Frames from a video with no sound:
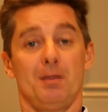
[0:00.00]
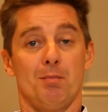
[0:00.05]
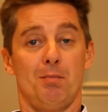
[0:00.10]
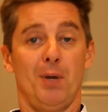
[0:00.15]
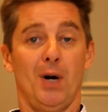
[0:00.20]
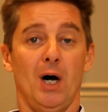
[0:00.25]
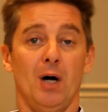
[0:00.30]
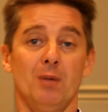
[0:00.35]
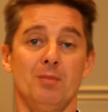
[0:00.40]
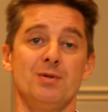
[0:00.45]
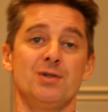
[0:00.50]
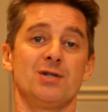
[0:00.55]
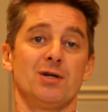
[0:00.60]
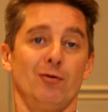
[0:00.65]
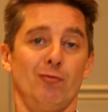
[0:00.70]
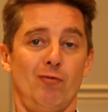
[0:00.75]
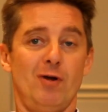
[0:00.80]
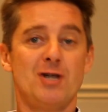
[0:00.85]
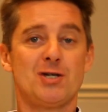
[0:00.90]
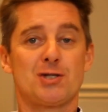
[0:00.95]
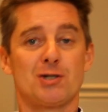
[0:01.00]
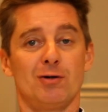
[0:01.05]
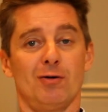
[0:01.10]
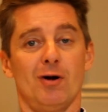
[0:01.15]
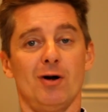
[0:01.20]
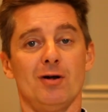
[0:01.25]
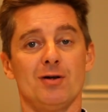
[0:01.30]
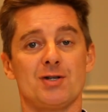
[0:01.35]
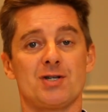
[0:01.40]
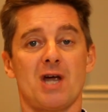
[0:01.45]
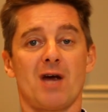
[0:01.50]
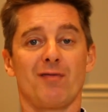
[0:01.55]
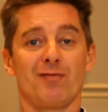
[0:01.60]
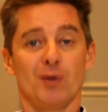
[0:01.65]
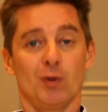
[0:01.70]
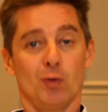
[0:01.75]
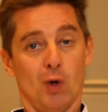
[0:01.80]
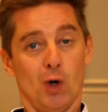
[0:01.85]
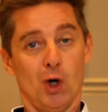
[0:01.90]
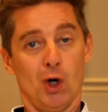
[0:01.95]
pubs and restaurants after
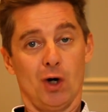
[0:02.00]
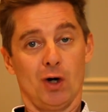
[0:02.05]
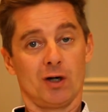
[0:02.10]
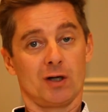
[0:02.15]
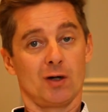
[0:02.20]
work,